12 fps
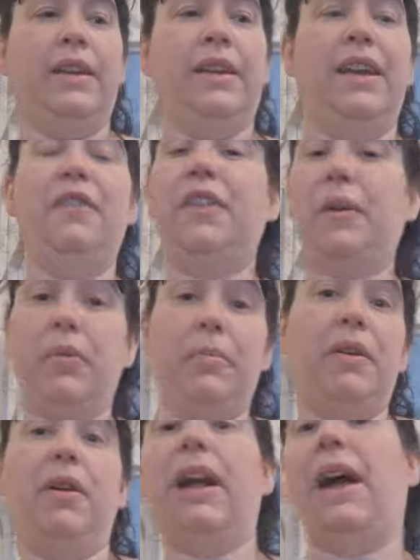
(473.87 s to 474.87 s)
if they want to
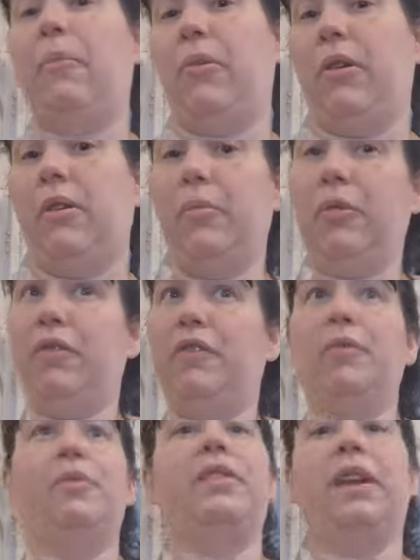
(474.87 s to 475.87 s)
be on camera. I'm not going to
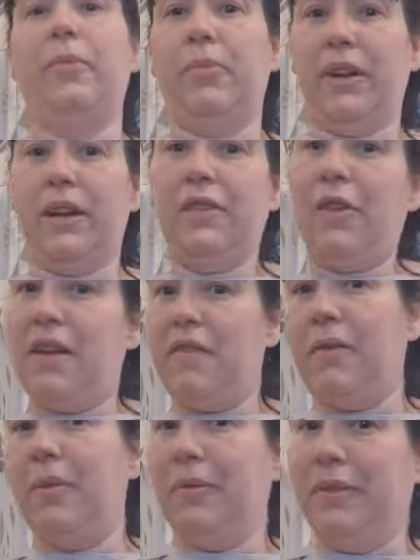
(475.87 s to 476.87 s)
force anybody because not
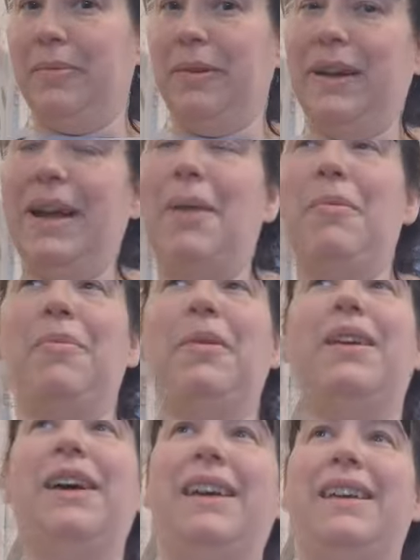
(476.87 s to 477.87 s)
everyone wants to be on camera, but
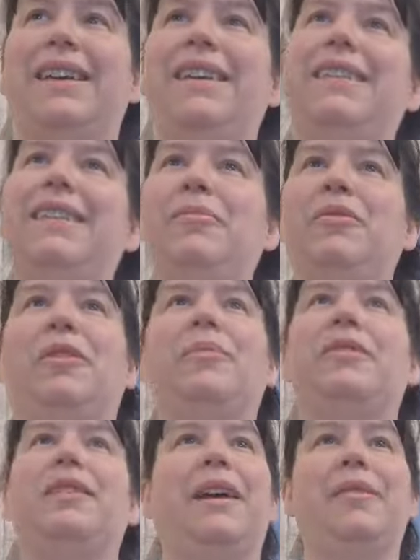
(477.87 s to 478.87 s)
like
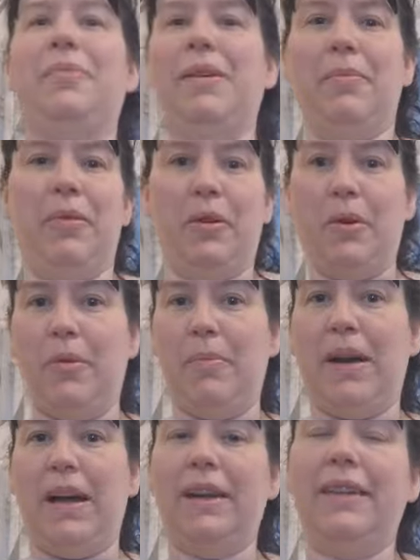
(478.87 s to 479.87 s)
sometimes, people are cool
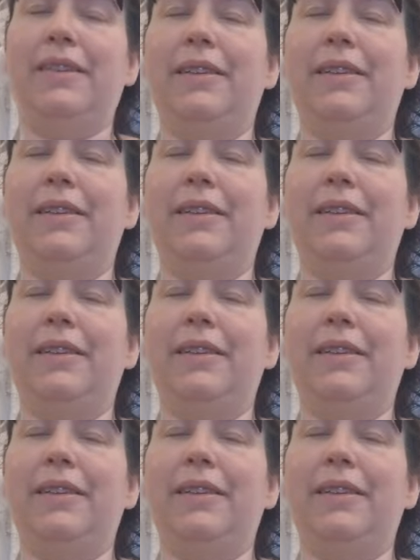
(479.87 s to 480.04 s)
about it.